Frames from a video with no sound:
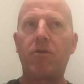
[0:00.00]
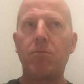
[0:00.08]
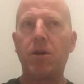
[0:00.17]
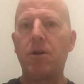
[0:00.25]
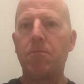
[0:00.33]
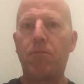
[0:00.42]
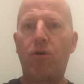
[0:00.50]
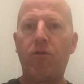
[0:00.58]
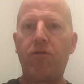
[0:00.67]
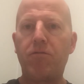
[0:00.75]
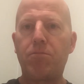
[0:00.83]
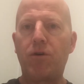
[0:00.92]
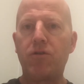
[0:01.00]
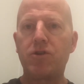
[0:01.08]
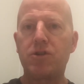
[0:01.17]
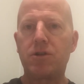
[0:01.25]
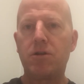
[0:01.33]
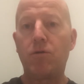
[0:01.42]
can be an impulsive
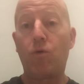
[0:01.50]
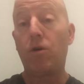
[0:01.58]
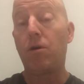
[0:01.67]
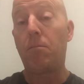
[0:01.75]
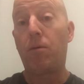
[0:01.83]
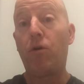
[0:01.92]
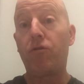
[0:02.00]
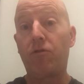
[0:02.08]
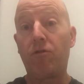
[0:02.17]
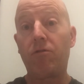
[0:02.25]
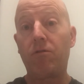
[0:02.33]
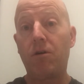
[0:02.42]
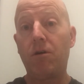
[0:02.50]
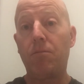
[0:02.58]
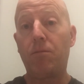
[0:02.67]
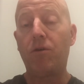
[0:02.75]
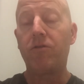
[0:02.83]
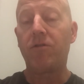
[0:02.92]
purchaser or
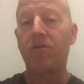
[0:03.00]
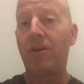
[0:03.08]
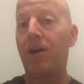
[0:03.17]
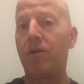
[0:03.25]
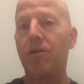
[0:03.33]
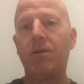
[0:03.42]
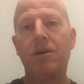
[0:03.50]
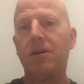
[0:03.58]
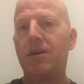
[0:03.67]
impulsive seller,